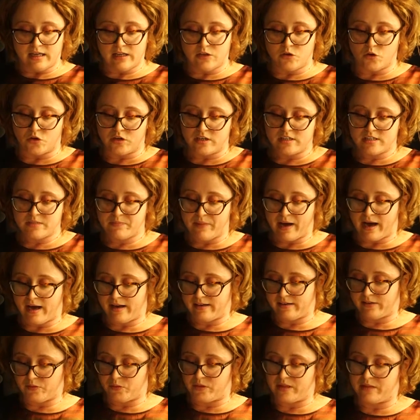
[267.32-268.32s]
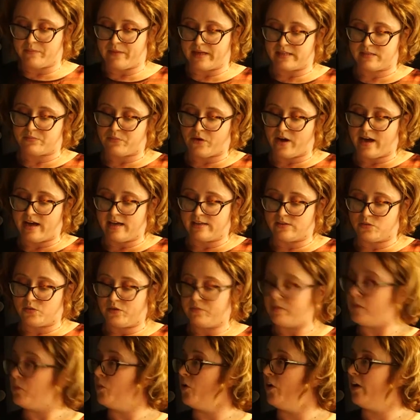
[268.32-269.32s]
In order to partner with the best brands, we've
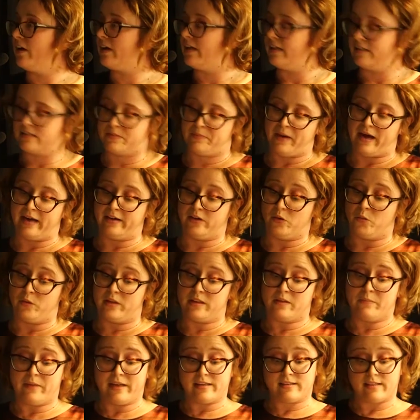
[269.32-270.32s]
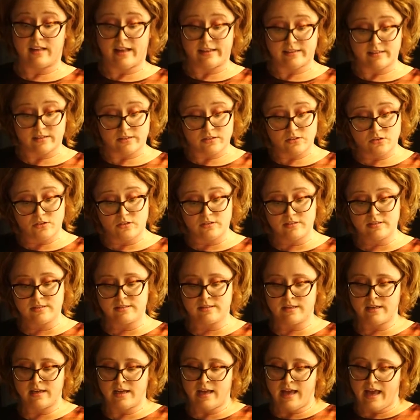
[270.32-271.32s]
been working to partner with the best licensors,
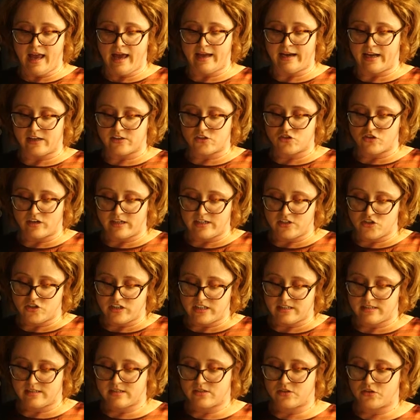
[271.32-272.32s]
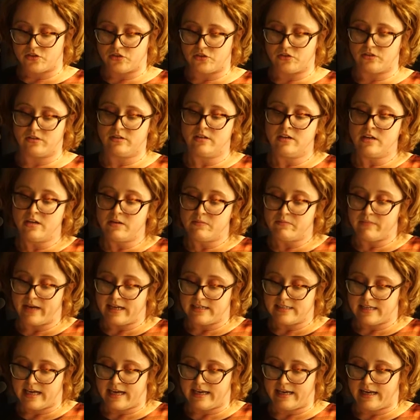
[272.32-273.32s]
and our strategy is to
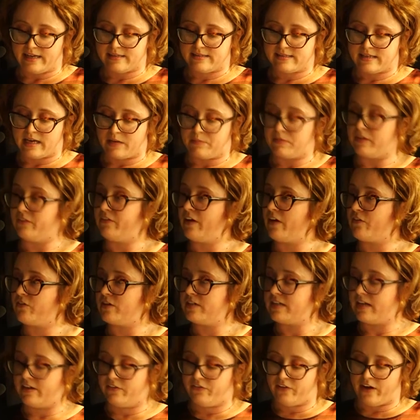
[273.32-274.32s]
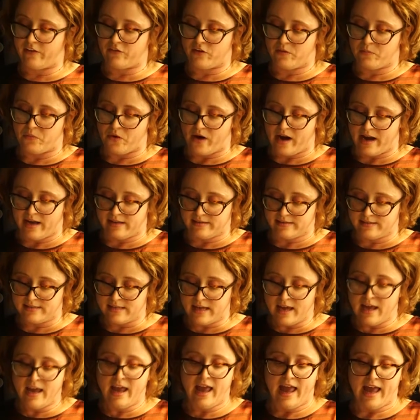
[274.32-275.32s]
maintain our stable of everyday favourite brands
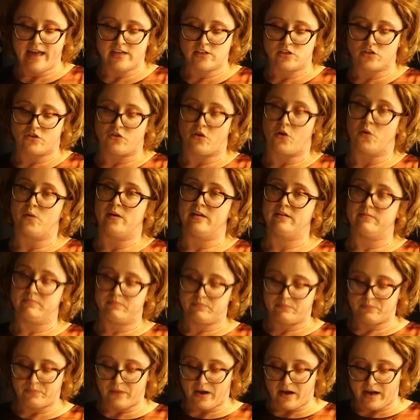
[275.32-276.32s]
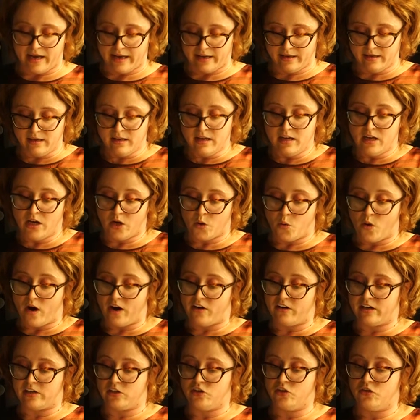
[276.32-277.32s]
and to grow it by
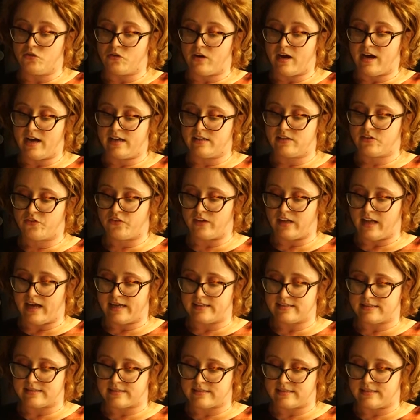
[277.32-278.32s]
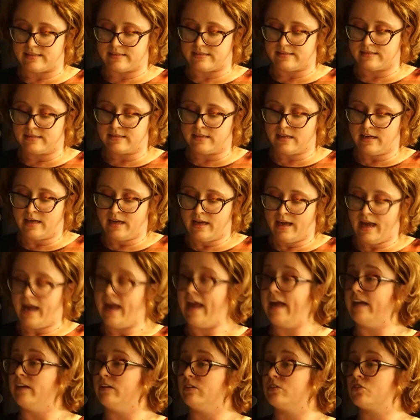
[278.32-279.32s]
acquiring new rights for licenses,
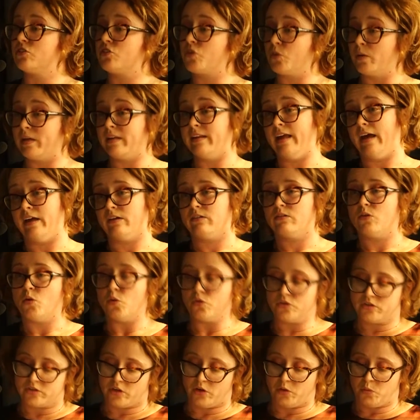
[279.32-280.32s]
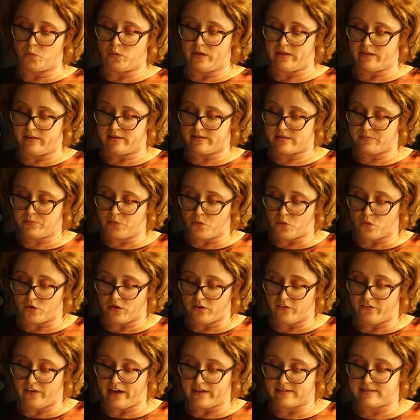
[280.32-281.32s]
and doing that also with the
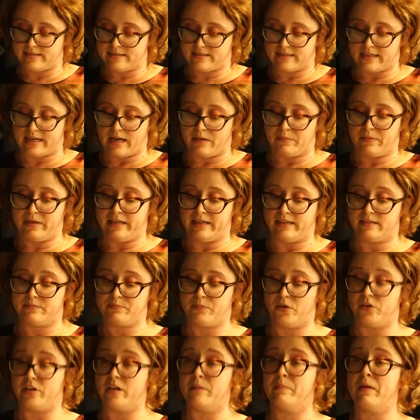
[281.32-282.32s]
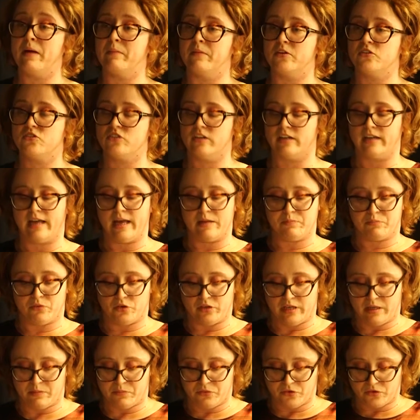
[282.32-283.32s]
support of our sister companies, Bonnier Publishing and
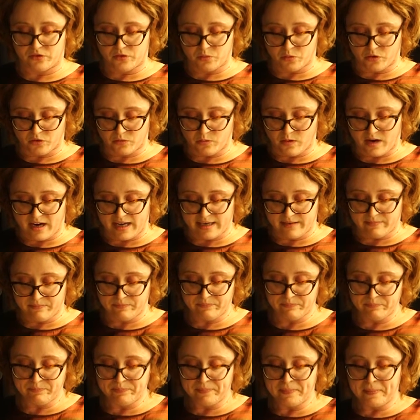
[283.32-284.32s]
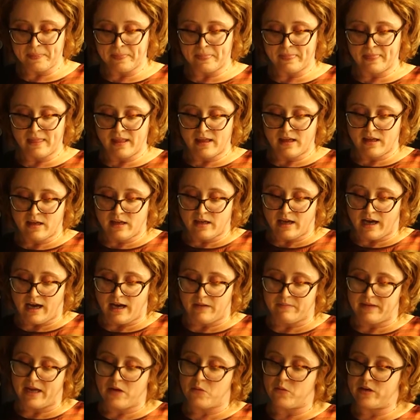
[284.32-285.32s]
Bonnier Books Worldwide.
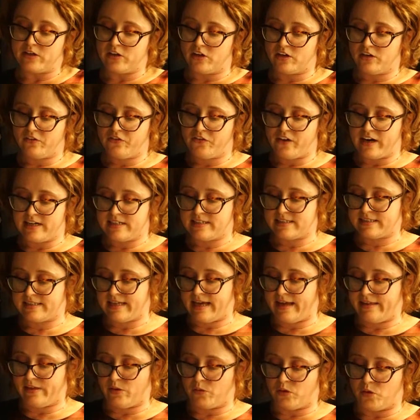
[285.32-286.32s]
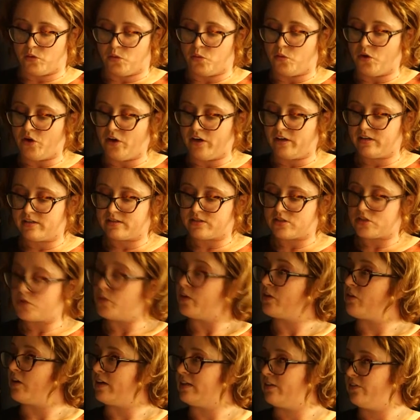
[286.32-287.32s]
And we're not afraid to say that we'll work to
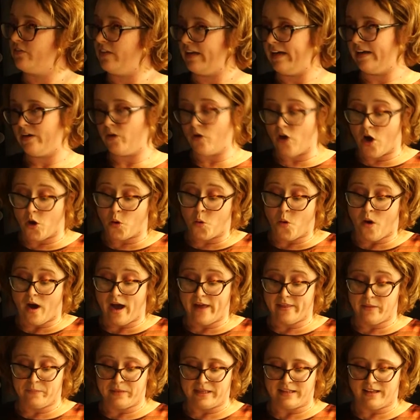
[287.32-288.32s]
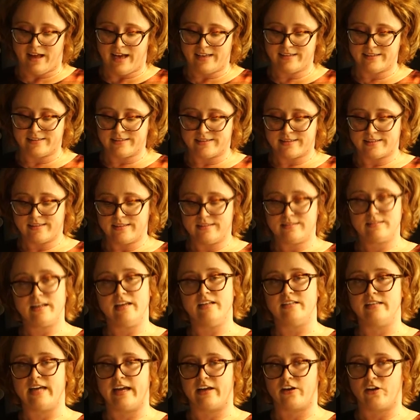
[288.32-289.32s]
aggressively acquire the big licenses
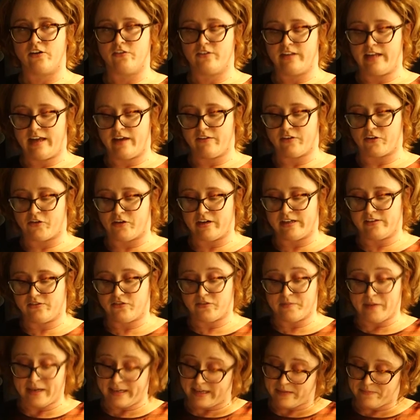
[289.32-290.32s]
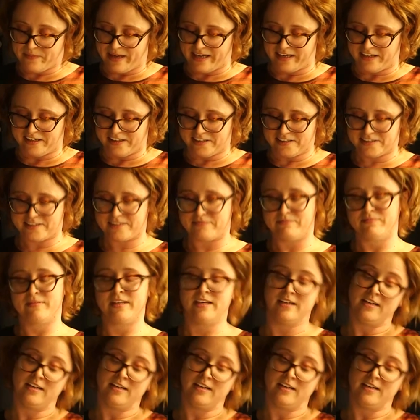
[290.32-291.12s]
and take over the evergreens from our competitors.